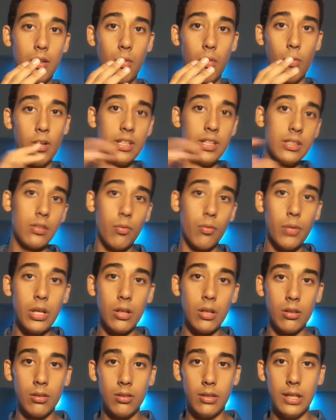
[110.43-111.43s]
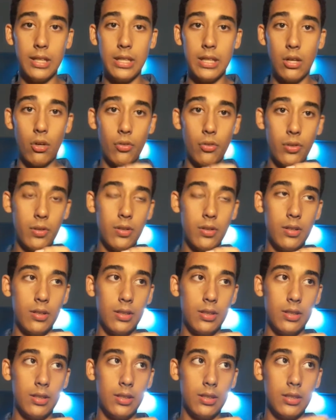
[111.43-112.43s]
one is the real and the other
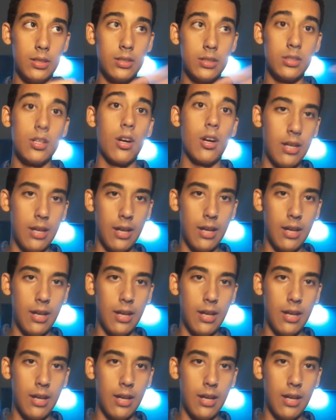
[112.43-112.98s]
is not.